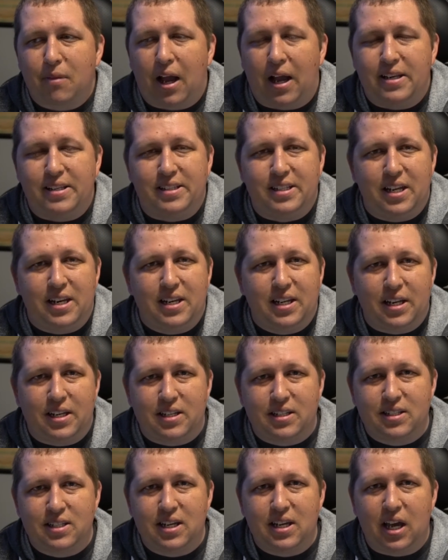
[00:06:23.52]
I didn't get
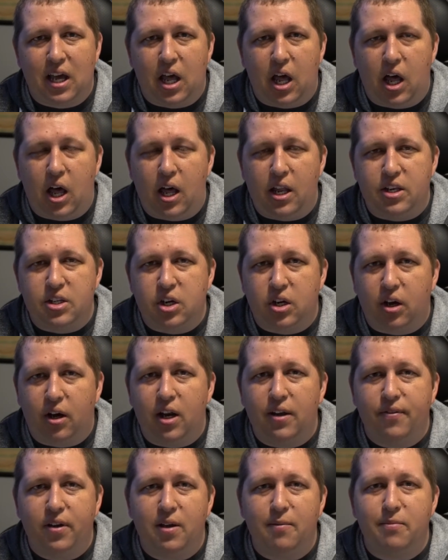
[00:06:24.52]
to see a
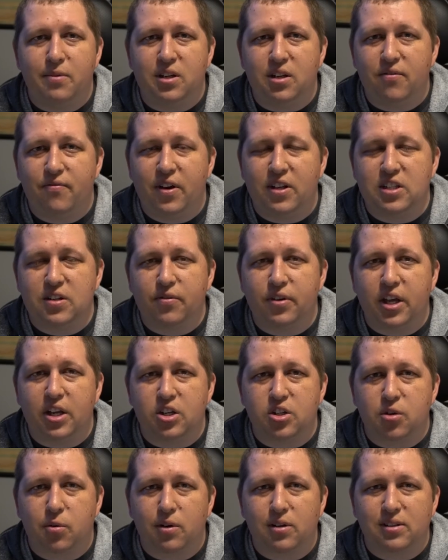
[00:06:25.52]
ton of him defensively
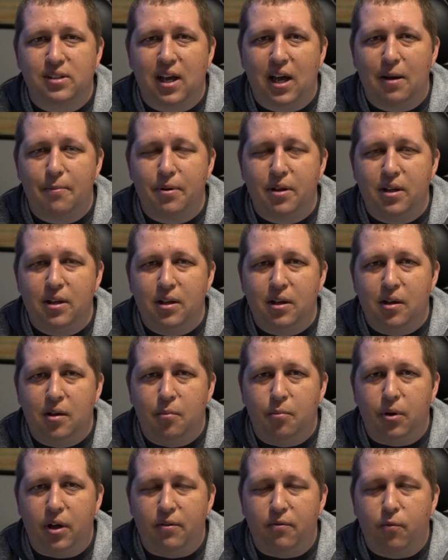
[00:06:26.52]
at shortstop,
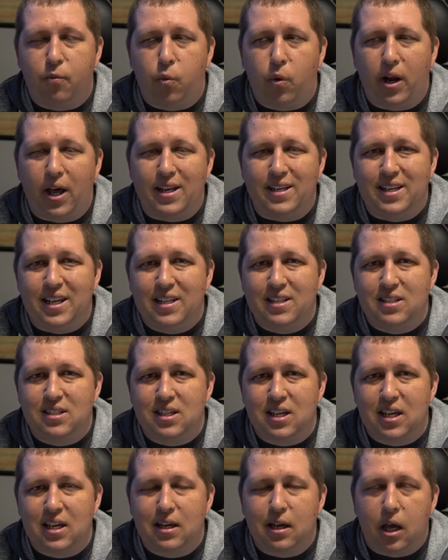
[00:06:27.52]
but what I did
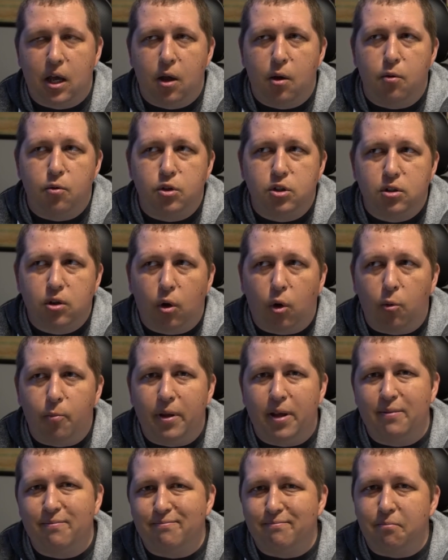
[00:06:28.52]
see told
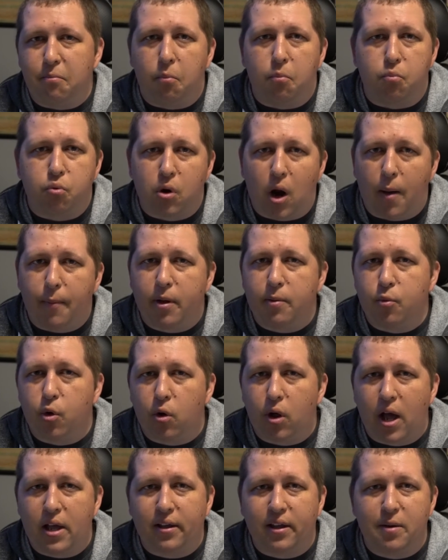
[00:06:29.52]
me probably
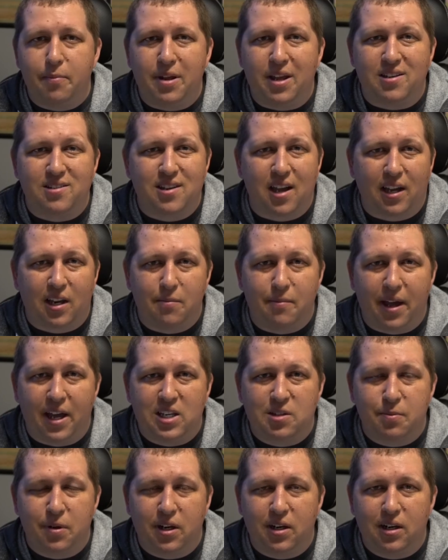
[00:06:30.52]
more likely to be a second
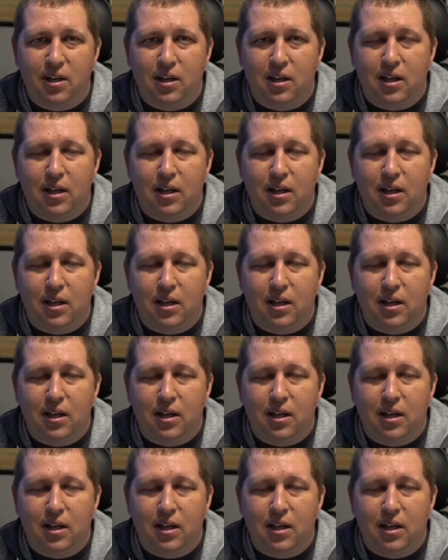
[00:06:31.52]
baseman.